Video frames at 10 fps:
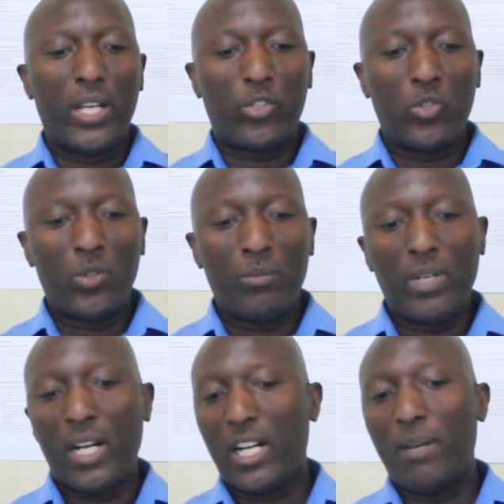we
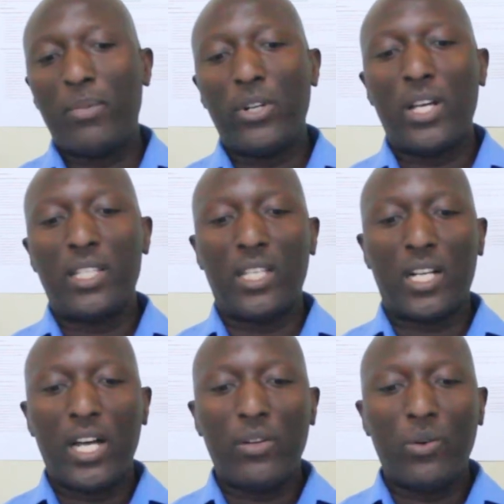assume a company as
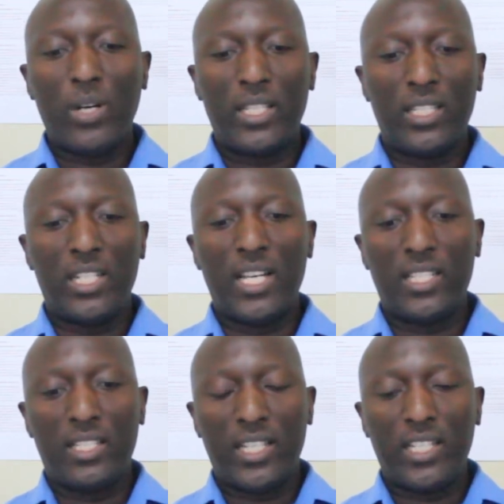a Canoe, as it
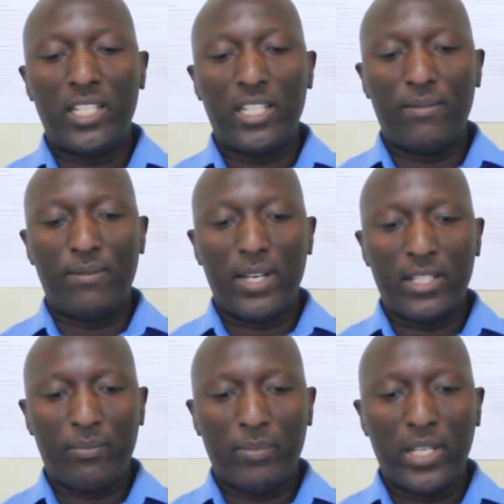has said in the
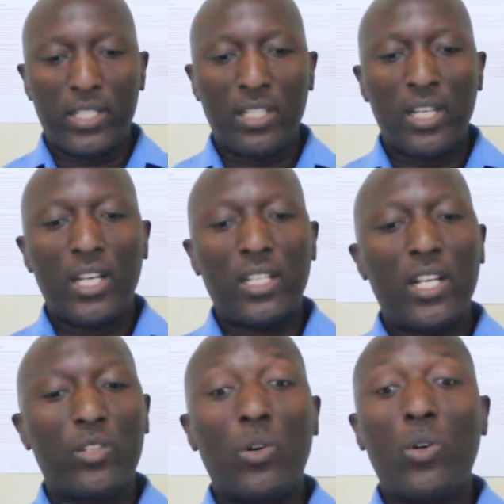first place,
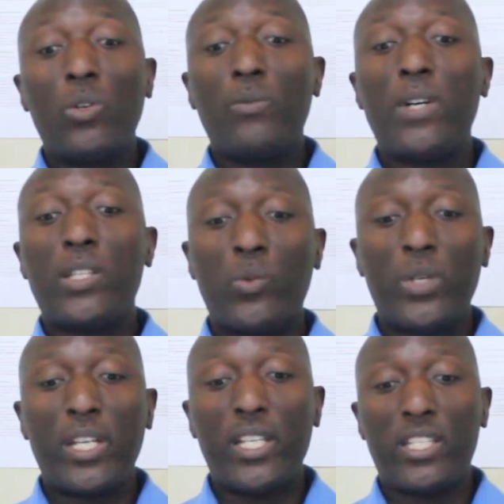that all of us
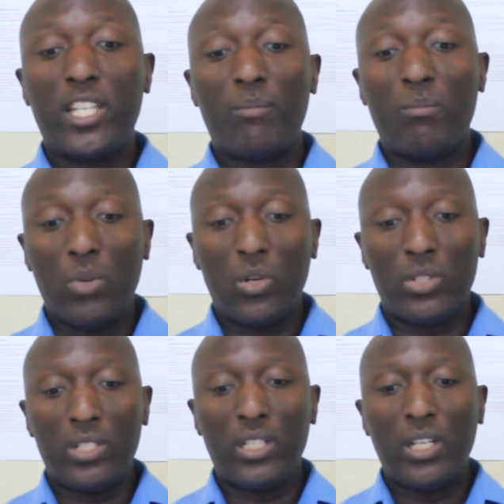we are in the same
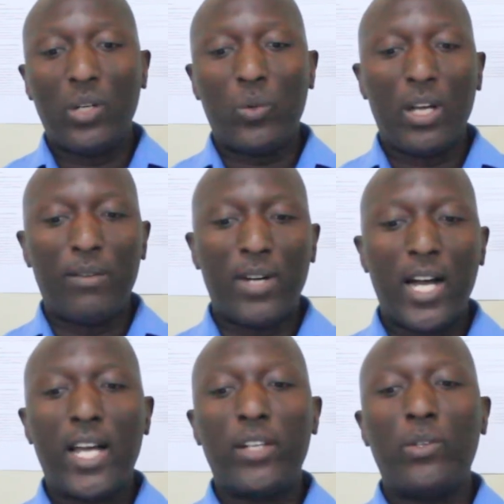boat. We have
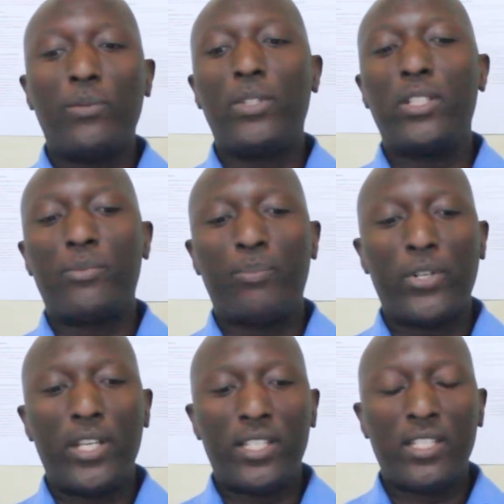heard of this
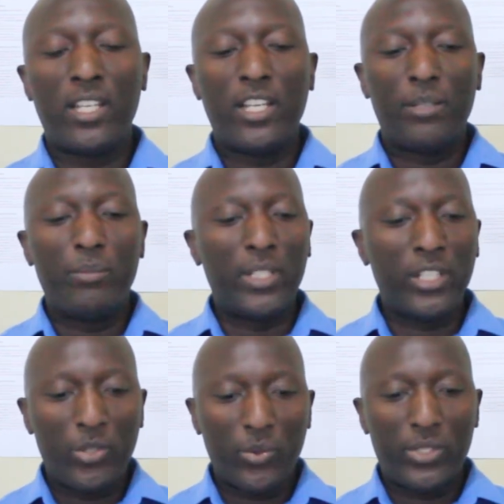phrase
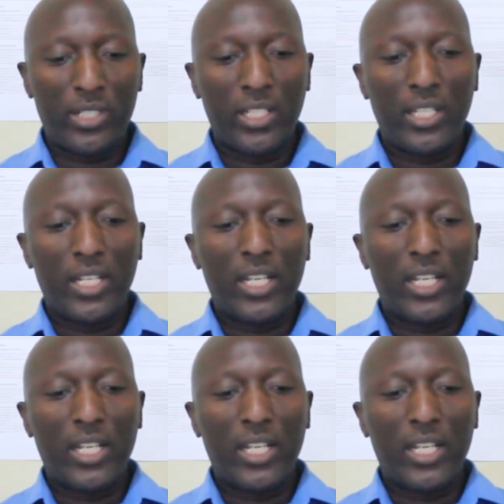being used,